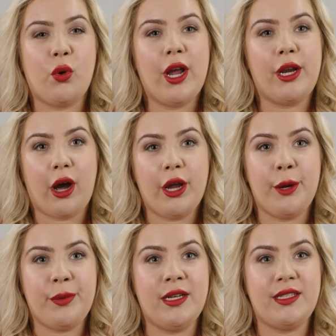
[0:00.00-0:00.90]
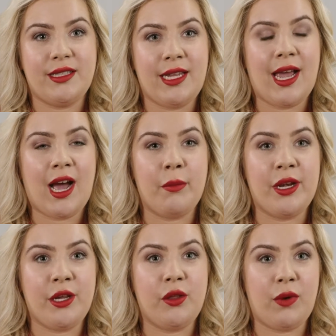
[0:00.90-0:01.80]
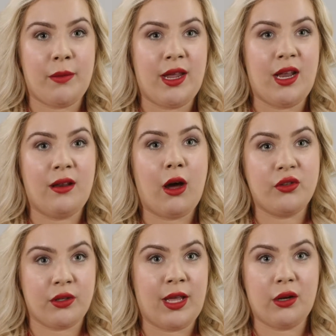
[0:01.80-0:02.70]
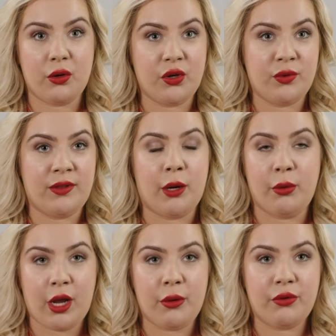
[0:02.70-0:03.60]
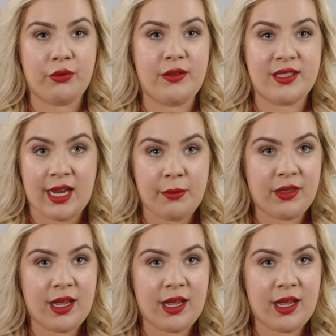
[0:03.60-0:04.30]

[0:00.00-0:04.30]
quite an eye-opener to see how many of the women I was on that course with that were going through the same